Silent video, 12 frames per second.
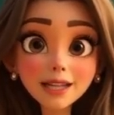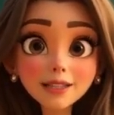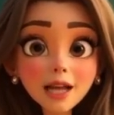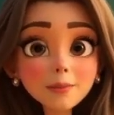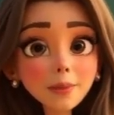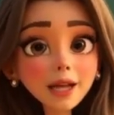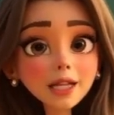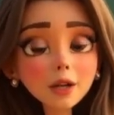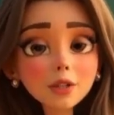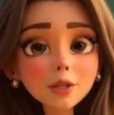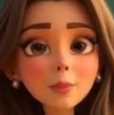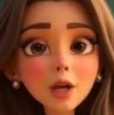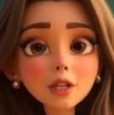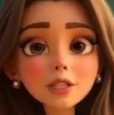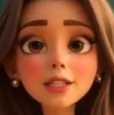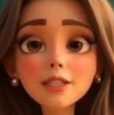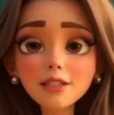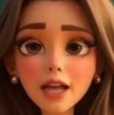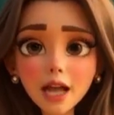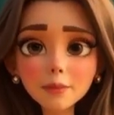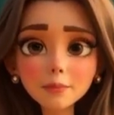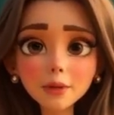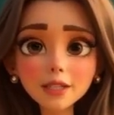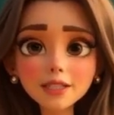They may go to the party. I
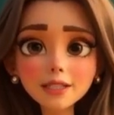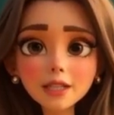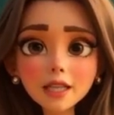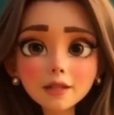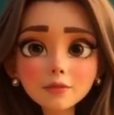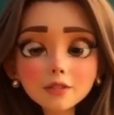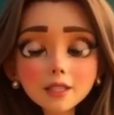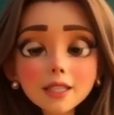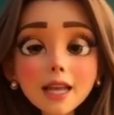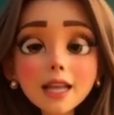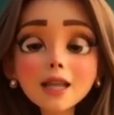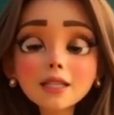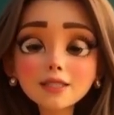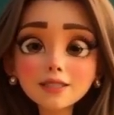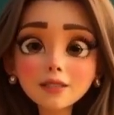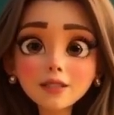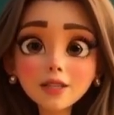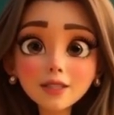must study for the test.